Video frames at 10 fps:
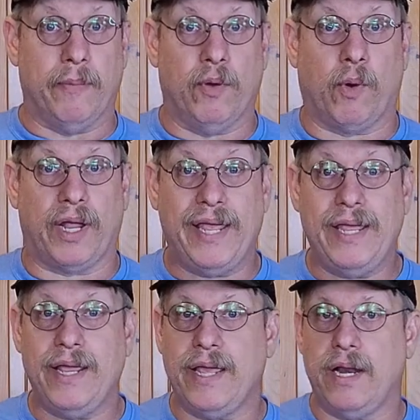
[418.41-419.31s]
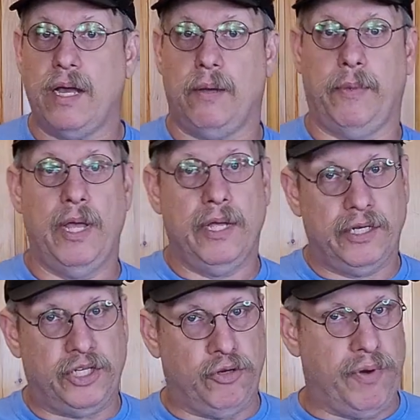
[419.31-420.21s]
but we're heating it up
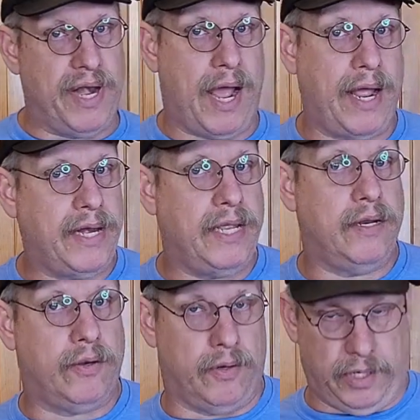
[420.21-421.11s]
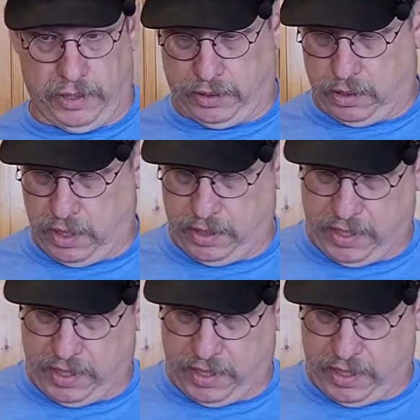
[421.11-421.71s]
to 90 degrees, all right?